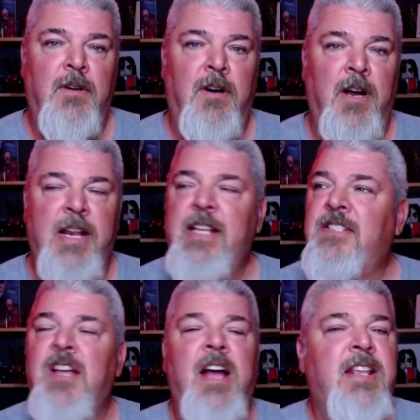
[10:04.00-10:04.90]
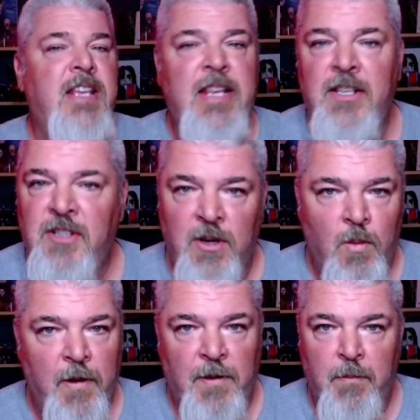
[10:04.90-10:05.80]
All right, it's not easy to
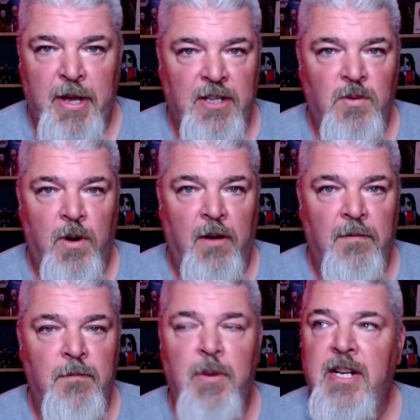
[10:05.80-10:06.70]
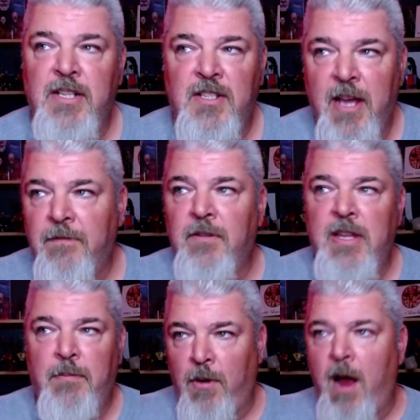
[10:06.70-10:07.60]
win the Big 12, but it's
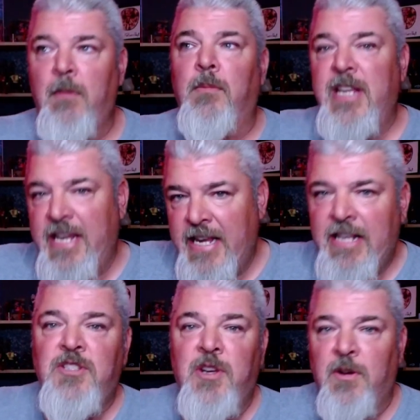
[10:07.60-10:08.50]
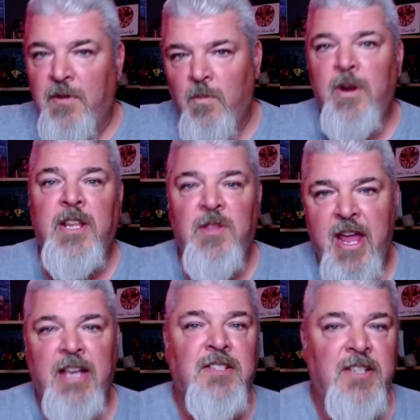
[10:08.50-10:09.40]
definitely probably easier than winning
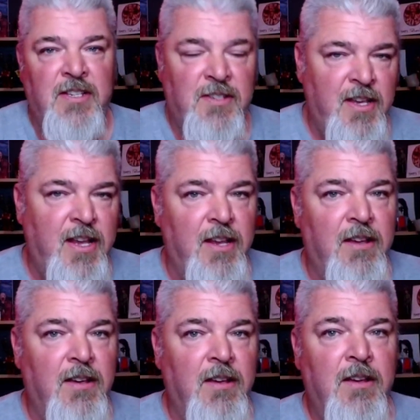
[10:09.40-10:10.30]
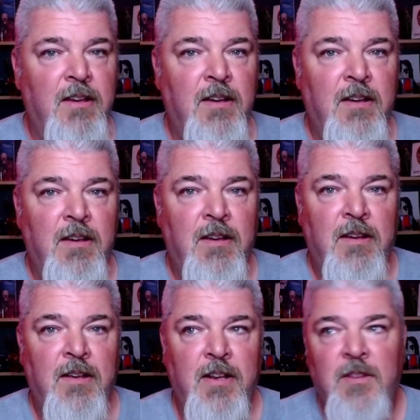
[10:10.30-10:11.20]
the SEC.
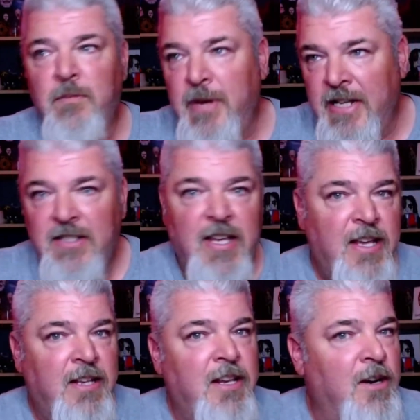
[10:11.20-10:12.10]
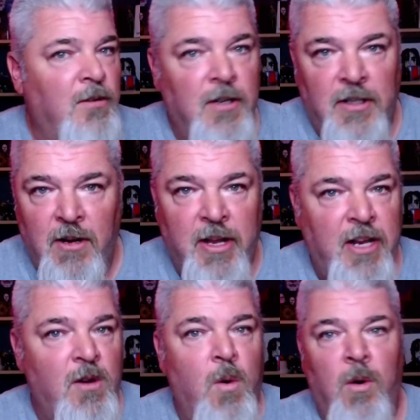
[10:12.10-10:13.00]
The Big 10, look, they're
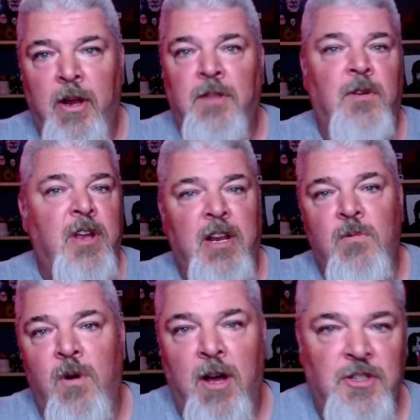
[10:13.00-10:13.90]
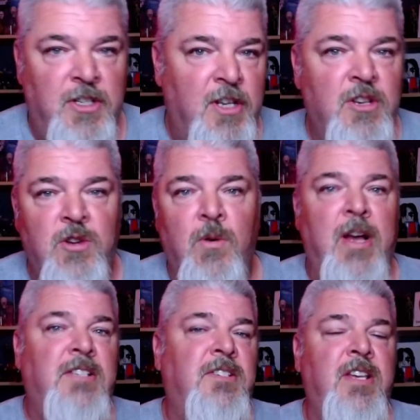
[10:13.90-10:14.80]
getting Oregon, they're getting Washington,
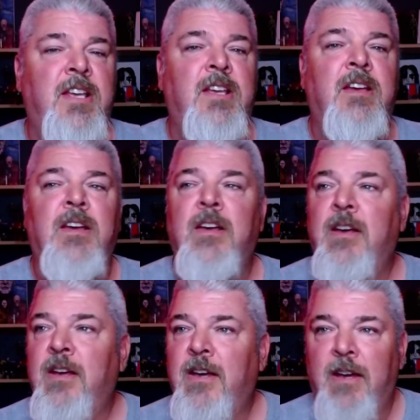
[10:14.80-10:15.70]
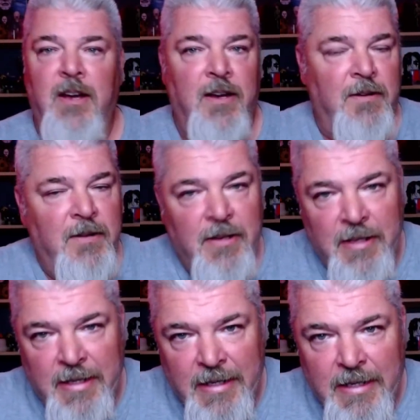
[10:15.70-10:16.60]
USC. Uh,
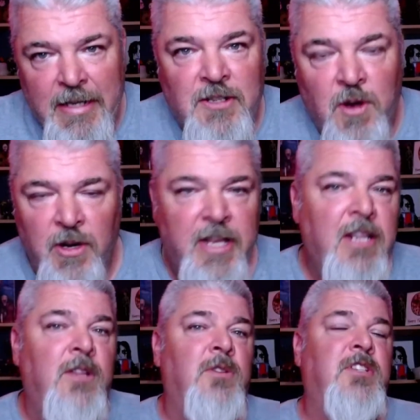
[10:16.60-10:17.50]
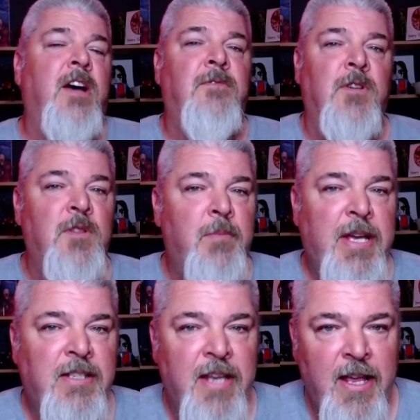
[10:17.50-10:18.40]
it's going to get a little tougher in the
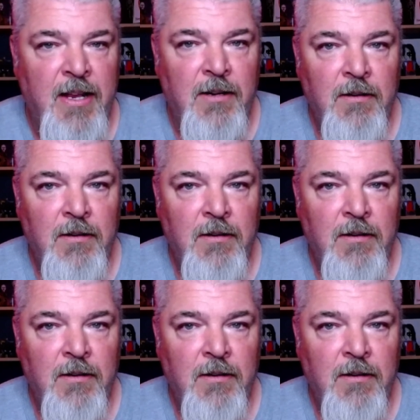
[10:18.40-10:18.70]
Big 10.